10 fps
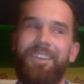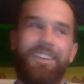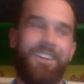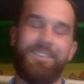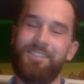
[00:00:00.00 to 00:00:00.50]

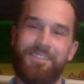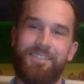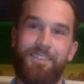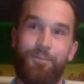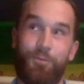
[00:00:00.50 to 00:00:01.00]
Yeah. It's just
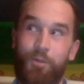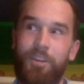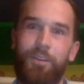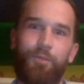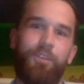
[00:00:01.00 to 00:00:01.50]

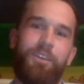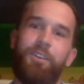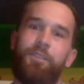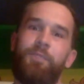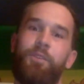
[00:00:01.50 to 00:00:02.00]
really, really
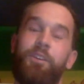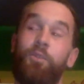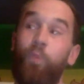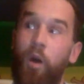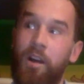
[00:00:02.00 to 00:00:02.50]
incredible. And you
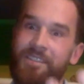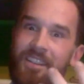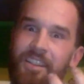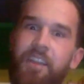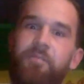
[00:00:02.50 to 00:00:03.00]
want to
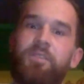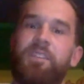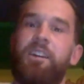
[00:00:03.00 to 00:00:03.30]
leverage that.